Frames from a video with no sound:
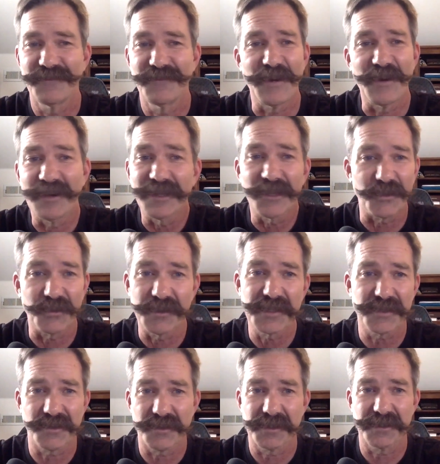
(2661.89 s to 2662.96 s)
very little
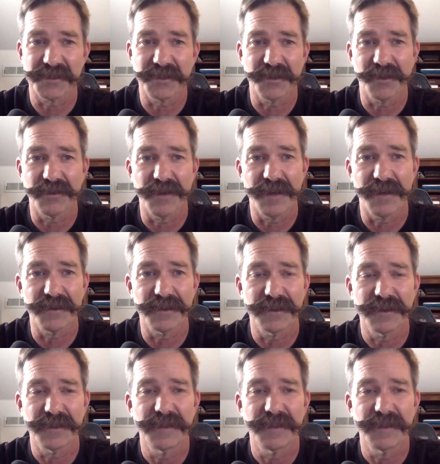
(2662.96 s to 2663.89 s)
resources to go around,